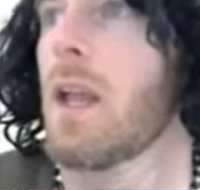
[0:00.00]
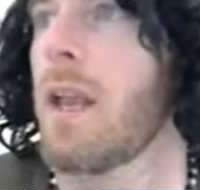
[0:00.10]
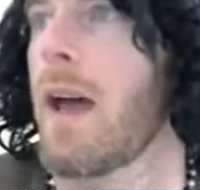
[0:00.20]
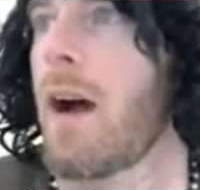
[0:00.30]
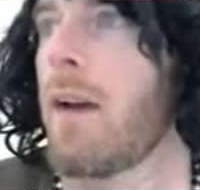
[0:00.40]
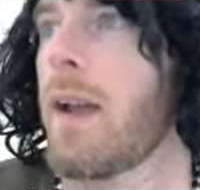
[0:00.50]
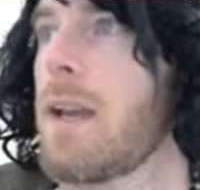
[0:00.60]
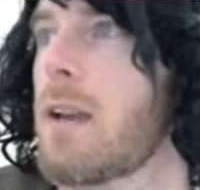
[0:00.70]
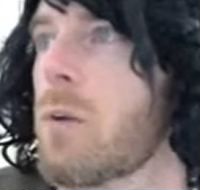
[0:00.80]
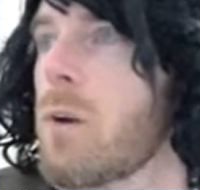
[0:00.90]
Now,
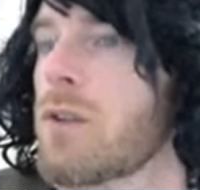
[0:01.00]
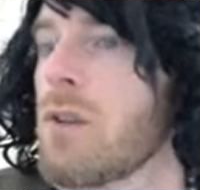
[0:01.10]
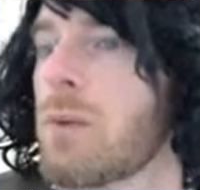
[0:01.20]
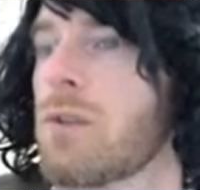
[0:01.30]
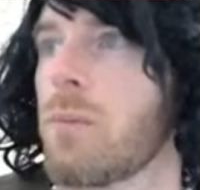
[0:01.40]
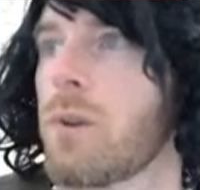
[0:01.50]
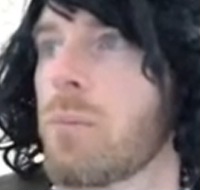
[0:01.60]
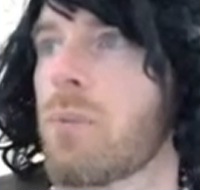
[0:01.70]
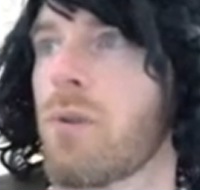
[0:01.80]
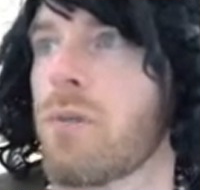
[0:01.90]
in question number 2, we've got to
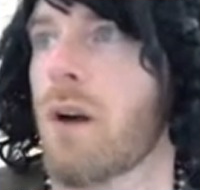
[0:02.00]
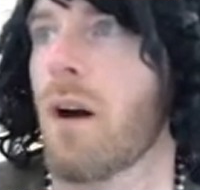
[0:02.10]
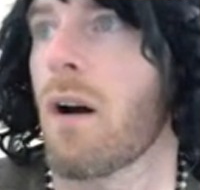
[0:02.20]
prove that